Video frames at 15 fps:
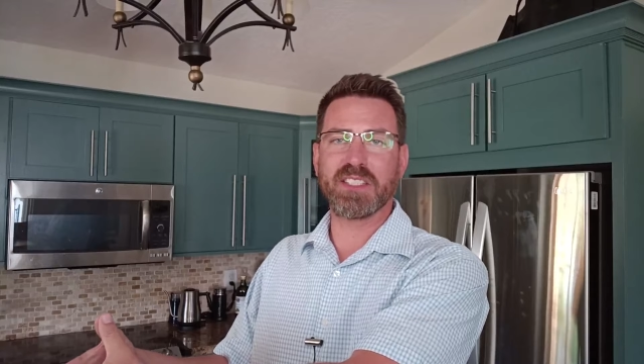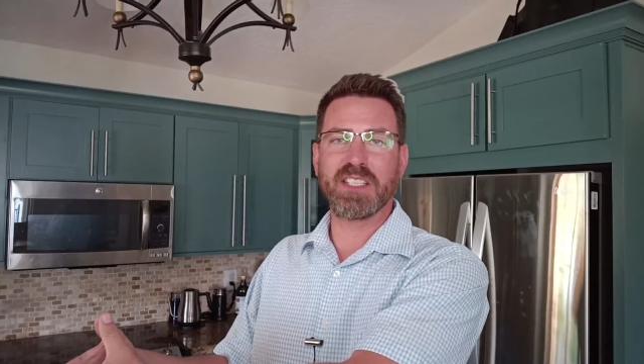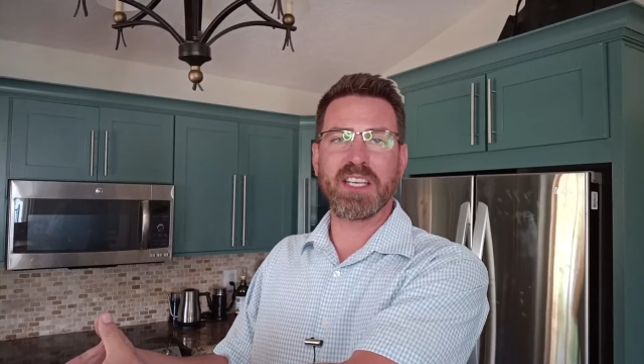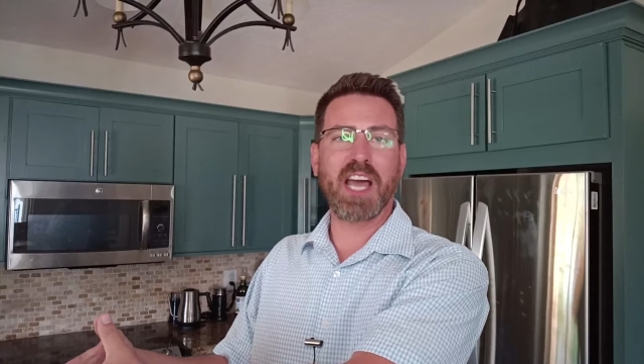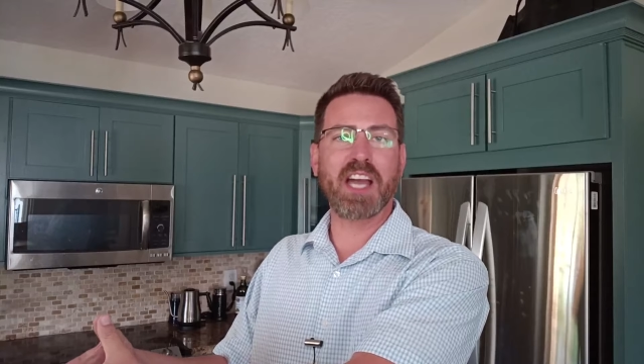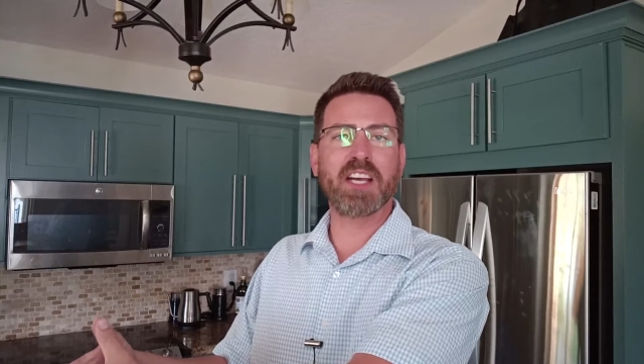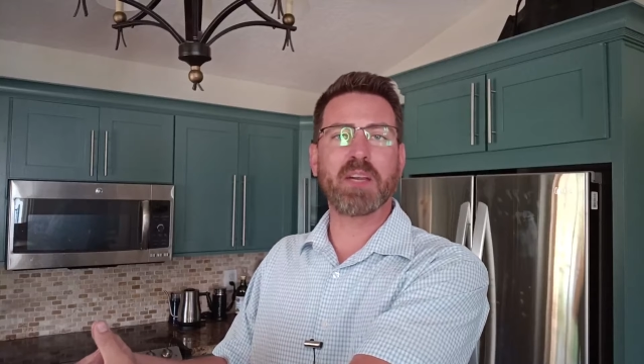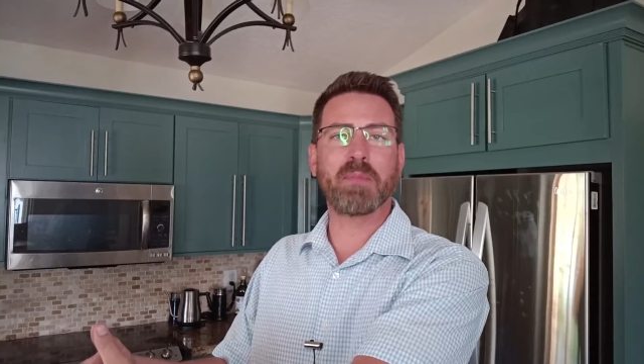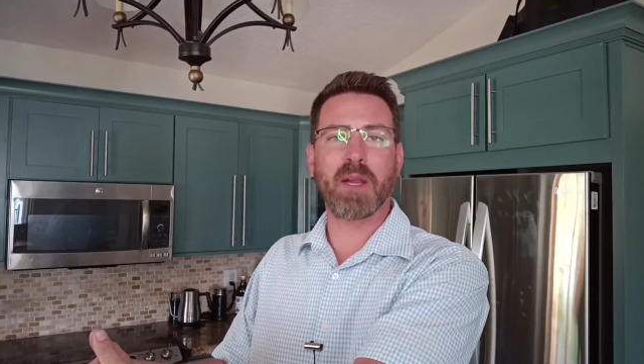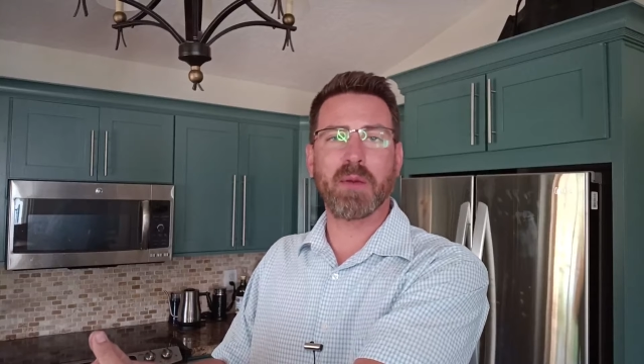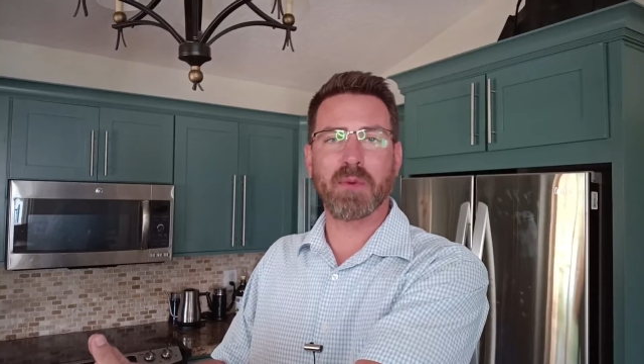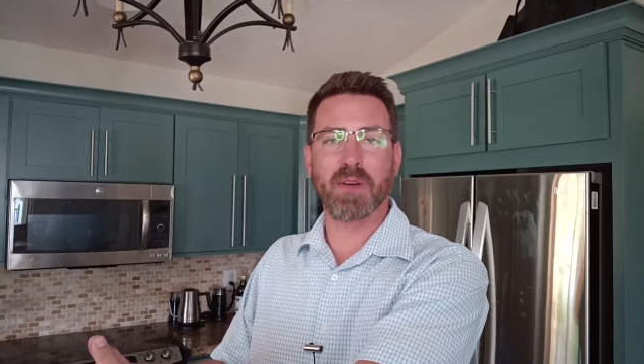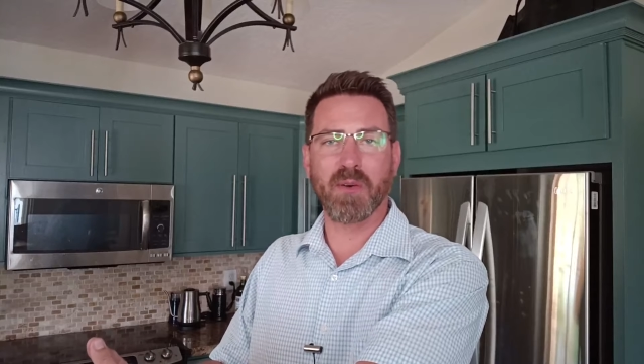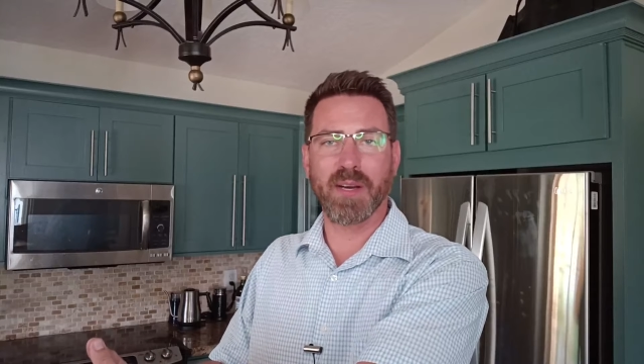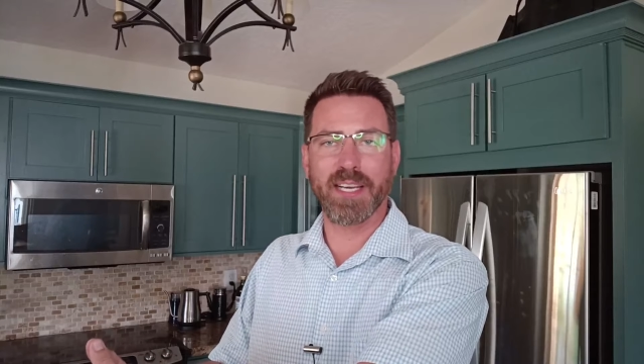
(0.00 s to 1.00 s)
not a debate
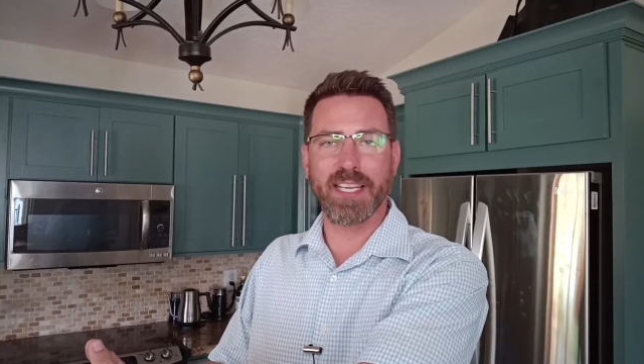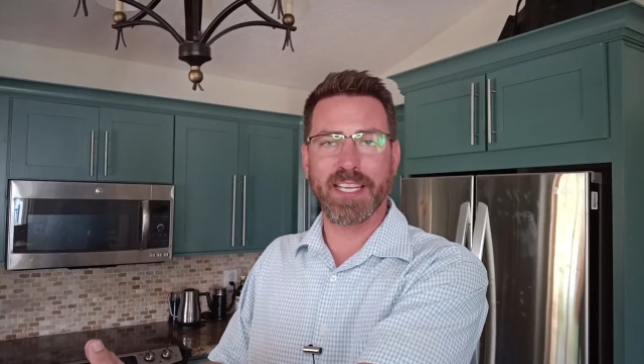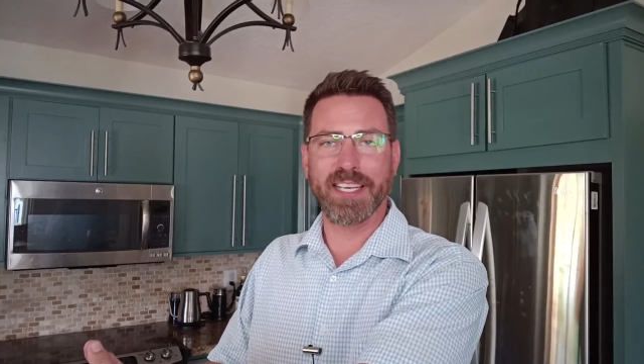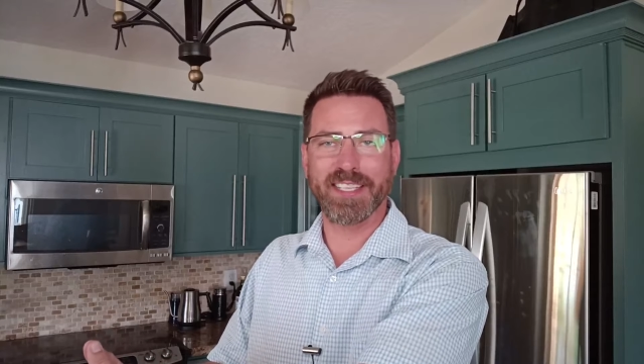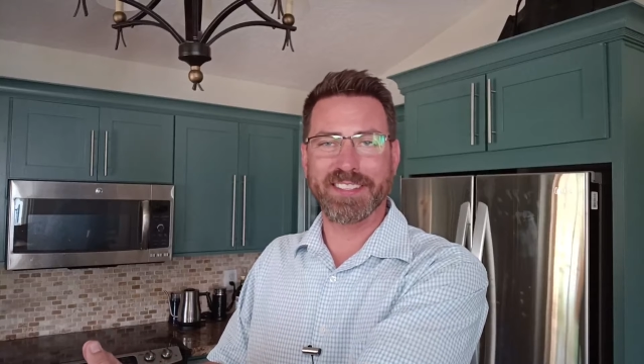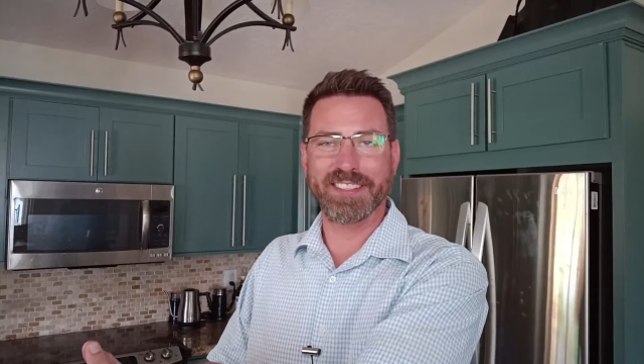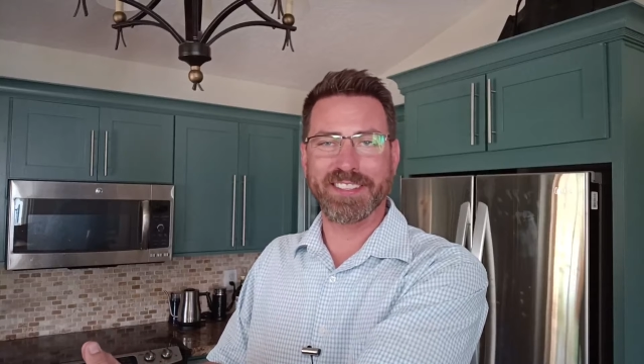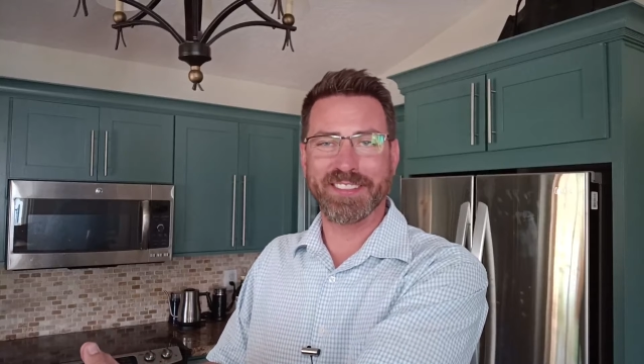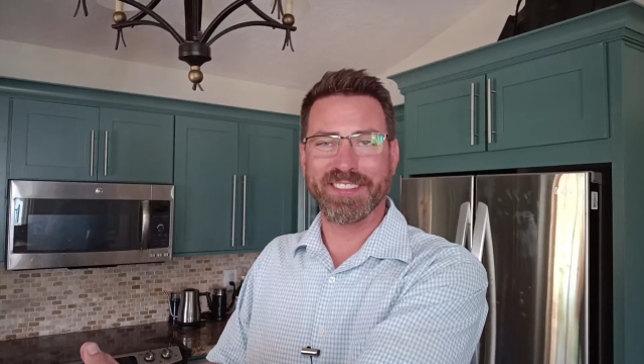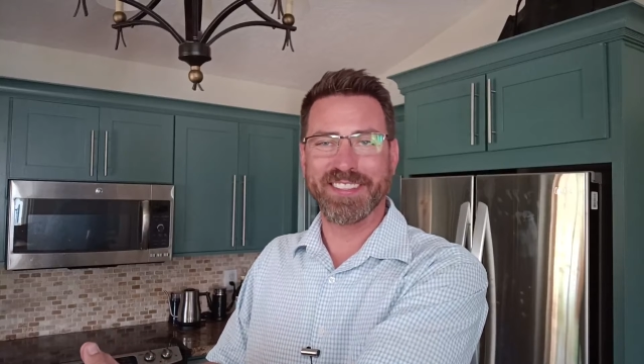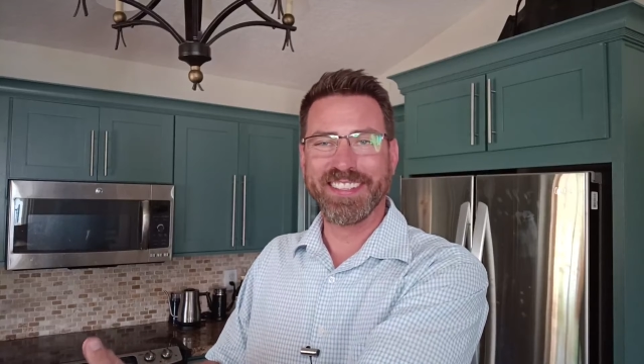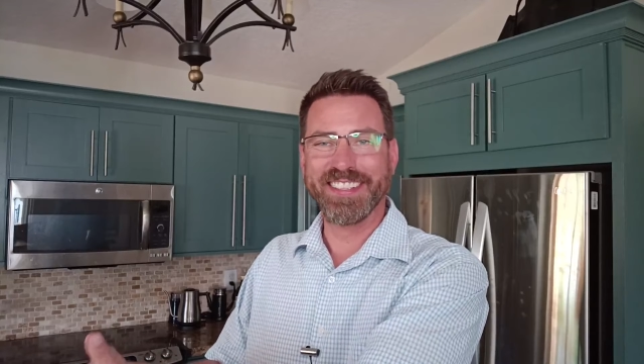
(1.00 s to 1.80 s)
we're going to get into.